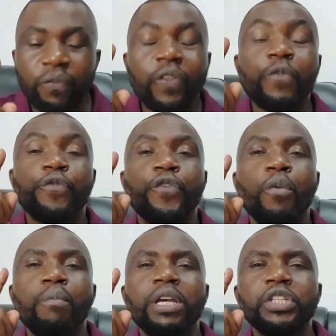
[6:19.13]
the
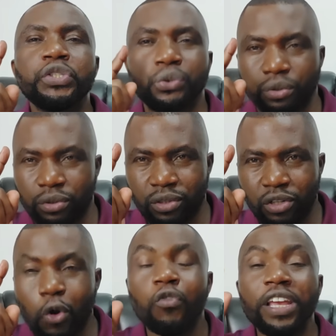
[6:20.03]
formation
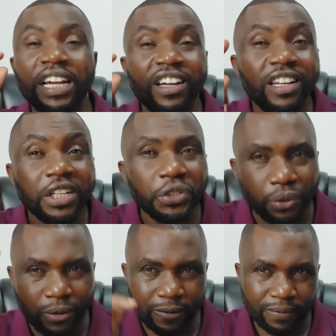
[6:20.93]
or the
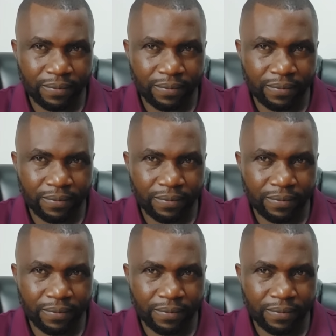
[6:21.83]
creation